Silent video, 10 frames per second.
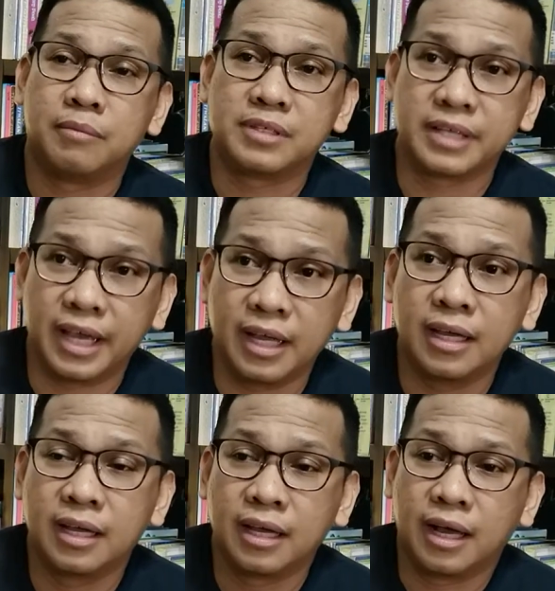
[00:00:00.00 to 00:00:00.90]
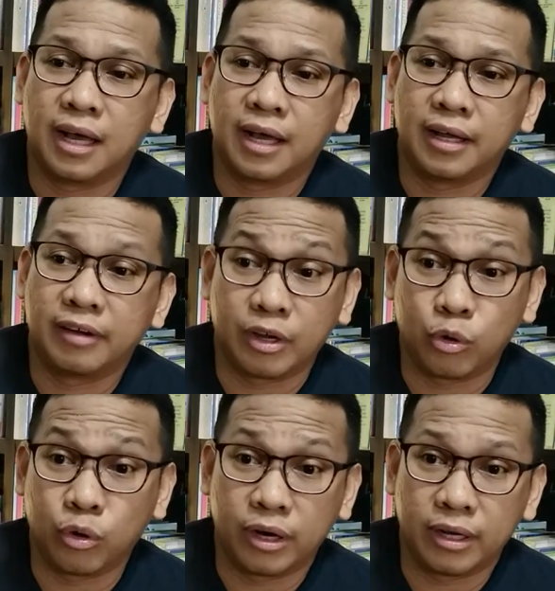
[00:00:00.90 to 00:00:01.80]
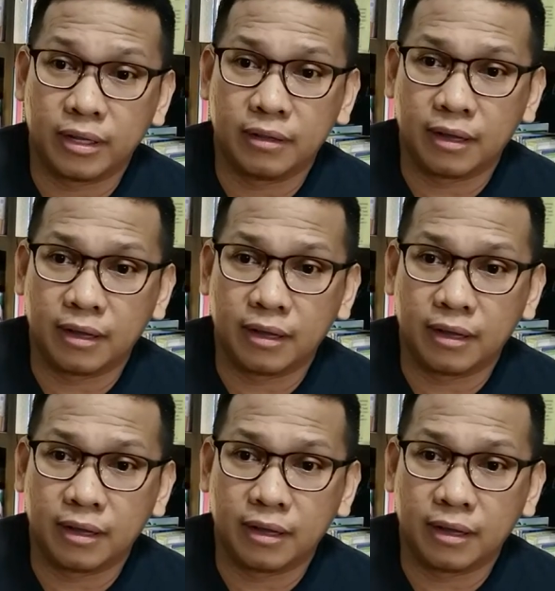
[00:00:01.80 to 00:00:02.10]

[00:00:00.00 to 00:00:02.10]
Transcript: I'm just saying I record